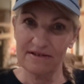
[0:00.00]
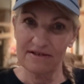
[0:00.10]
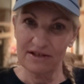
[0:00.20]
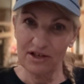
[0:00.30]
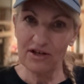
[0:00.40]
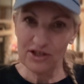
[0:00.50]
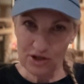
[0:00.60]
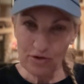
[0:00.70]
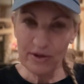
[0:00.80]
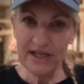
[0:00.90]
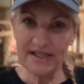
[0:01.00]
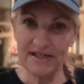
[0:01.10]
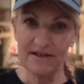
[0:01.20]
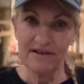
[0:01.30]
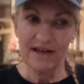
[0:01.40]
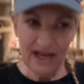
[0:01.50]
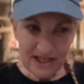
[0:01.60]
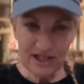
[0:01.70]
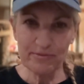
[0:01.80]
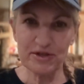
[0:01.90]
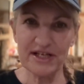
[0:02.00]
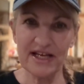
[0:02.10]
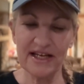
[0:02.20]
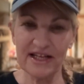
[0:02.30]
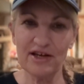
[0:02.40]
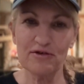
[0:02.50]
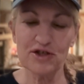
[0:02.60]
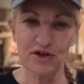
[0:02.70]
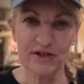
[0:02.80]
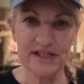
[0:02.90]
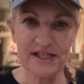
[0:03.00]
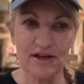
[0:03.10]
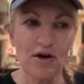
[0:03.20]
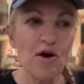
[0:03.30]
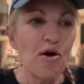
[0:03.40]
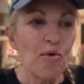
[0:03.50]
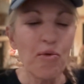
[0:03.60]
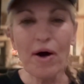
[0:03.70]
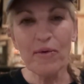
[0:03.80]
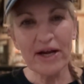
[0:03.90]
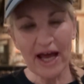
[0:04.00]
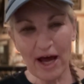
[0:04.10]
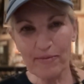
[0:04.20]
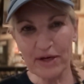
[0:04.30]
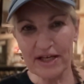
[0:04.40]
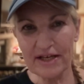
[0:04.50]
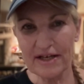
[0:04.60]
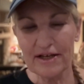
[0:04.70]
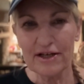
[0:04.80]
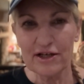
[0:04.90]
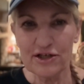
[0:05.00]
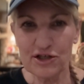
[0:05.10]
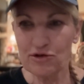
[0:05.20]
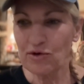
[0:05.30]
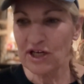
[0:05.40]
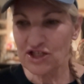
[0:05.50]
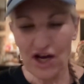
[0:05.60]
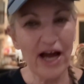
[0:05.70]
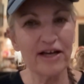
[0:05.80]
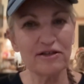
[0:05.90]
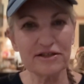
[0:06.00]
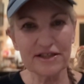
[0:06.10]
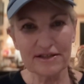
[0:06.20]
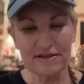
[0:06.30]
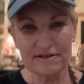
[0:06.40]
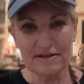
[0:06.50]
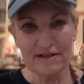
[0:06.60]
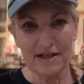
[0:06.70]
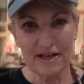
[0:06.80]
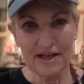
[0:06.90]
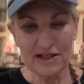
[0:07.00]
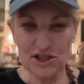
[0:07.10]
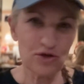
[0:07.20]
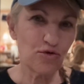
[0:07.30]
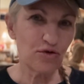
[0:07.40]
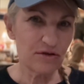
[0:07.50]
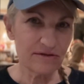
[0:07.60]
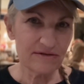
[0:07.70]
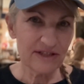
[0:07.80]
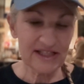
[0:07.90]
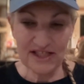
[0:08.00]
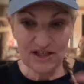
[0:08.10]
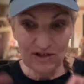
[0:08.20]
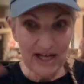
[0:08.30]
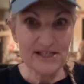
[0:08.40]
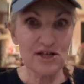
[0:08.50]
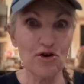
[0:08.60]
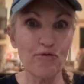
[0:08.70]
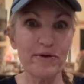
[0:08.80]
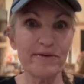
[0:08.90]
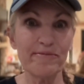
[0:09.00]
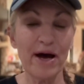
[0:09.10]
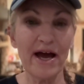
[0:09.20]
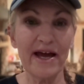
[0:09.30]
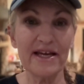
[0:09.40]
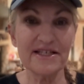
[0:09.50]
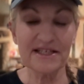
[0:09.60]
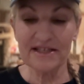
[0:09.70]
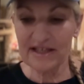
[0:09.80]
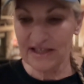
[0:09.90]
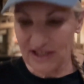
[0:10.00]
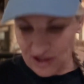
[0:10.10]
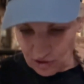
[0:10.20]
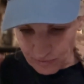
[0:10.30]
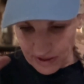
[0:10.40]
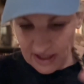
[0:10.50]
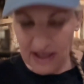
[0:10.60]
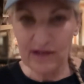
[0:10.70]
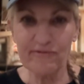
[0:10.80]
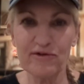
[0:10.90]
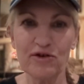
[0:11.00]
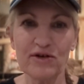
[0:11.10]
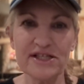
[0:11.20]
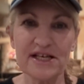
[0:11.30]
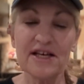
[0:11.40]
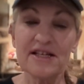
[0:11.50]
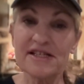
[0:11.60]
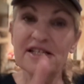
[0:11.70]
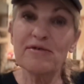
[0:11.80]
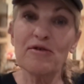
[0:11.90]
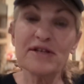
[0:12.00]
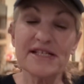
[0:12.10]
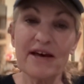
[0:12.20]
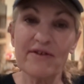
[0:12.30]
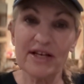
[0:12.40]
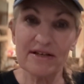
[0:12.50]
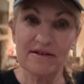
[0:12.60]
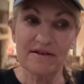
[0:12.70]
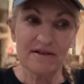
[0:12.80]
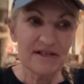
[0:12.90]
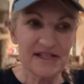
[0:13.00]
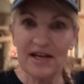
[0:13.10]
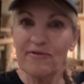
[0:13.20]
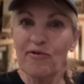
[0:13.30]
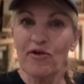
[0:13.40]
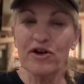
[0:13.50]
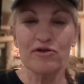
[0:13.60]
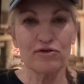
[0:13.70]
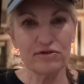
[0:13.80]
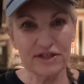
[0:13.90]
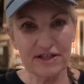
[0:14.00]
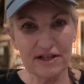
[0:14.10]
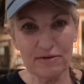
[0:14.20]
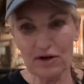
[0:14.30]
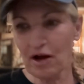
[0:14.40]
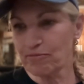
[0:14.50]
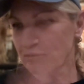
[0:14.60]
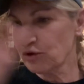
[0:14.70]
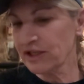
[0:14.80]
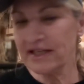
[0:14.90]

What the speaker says: In 2 weeks, 18% in their endurance. What would happen to a child in school that still has an open mind and is still being influenced? 0 to 7, say a 4-year-old that got bullied